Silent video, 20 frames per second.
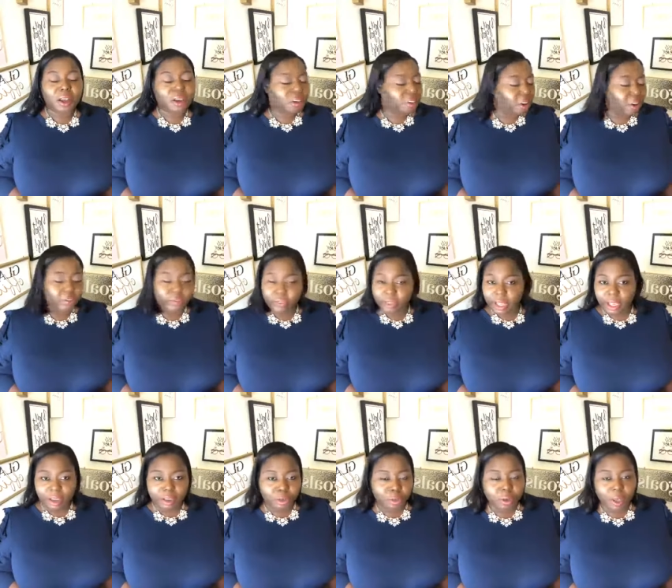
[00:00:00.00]
Don't feel
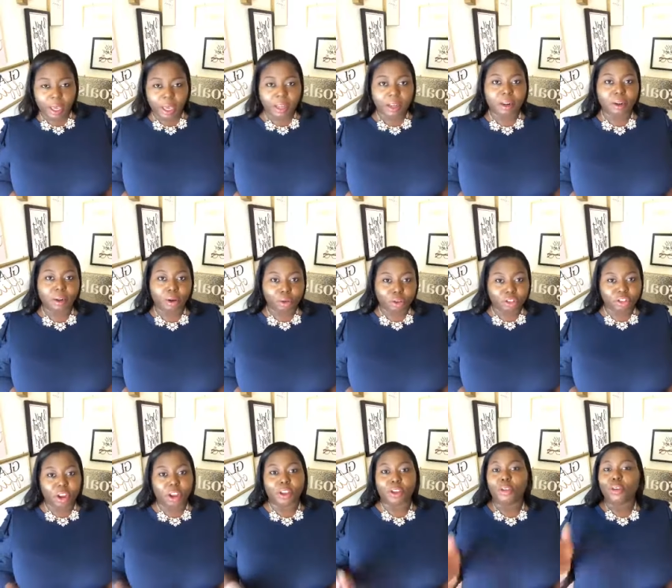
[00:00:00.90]
like you can't
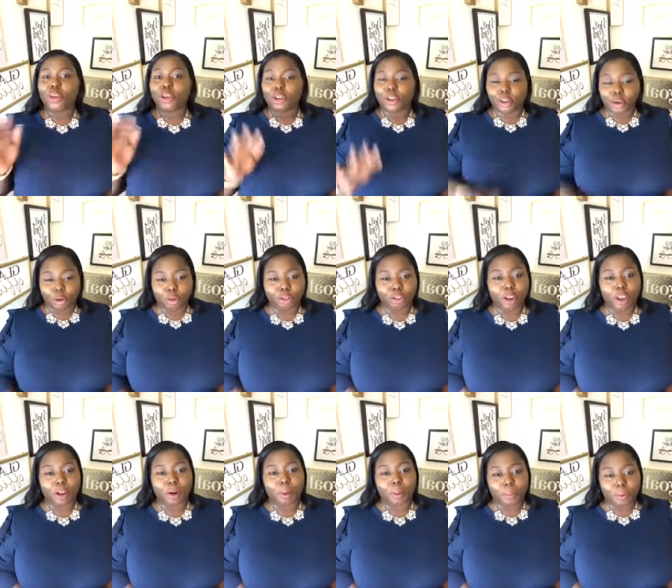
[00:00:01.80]
negotiate. You can
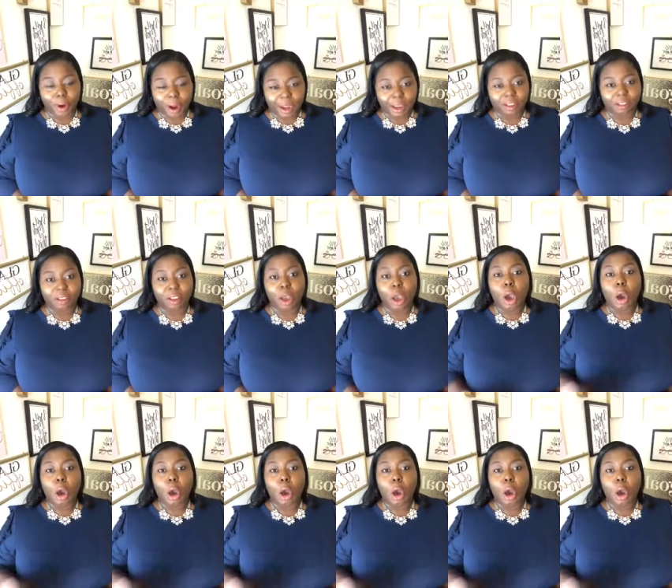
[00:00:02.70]
negotiate on price.